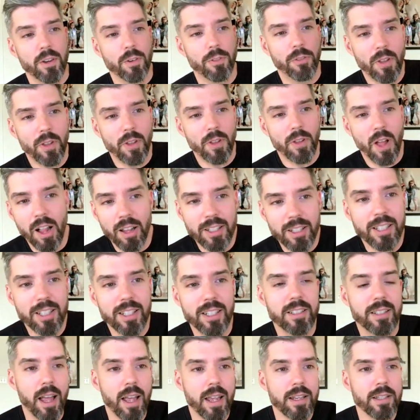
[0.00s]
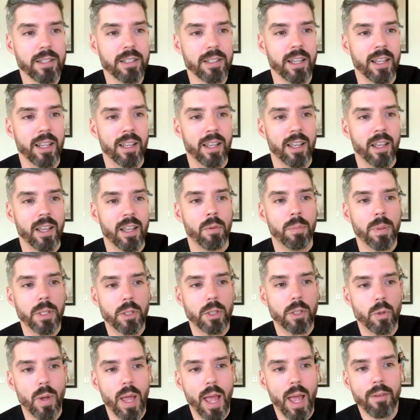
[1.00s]
You're flawless in his eyes,
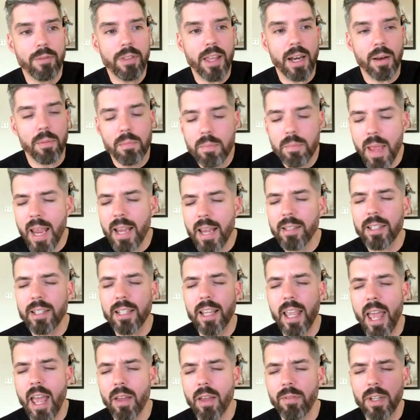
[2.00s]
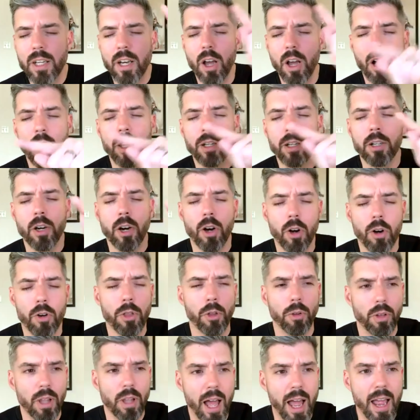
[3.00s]
but you have that amazing heaven on
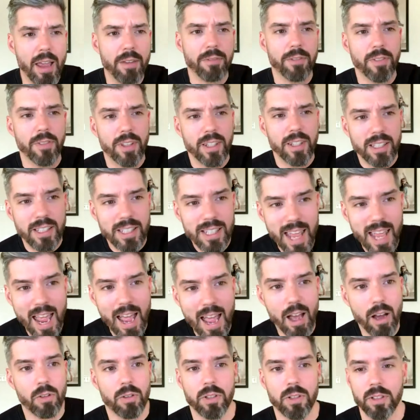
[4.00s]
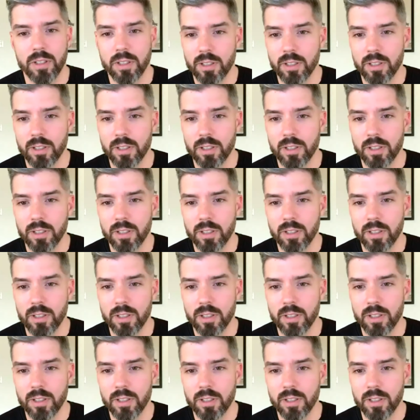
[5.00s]
earth life now.